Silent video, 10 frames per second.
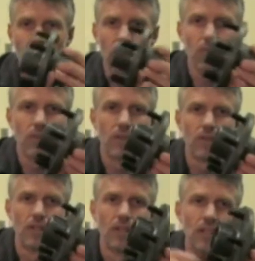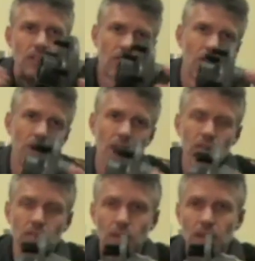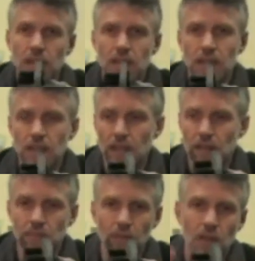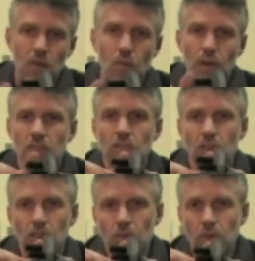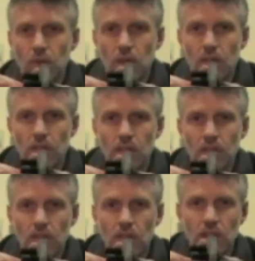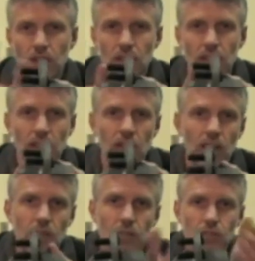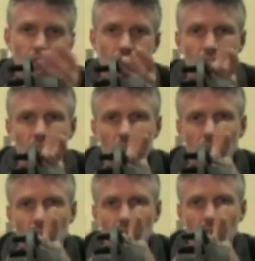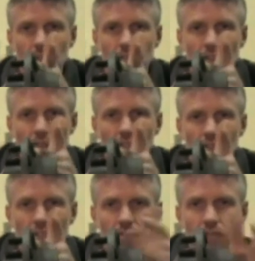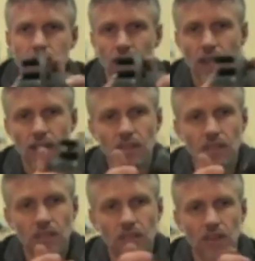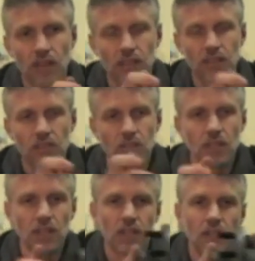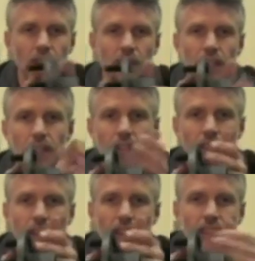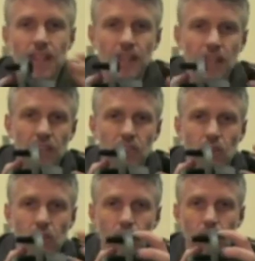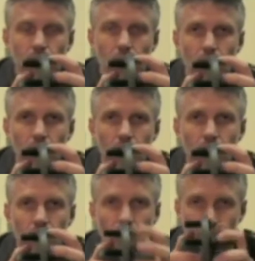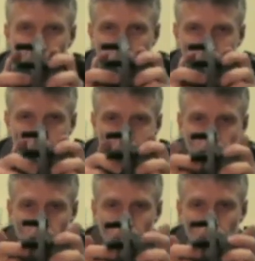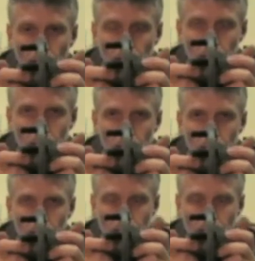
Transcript: idler wheel. So I'm going to make one side of the wheel go on this side, then I'm going to machine this side so it's nice and flat like this side, and then the other side will bolt on this side, and this will sit right in the middle.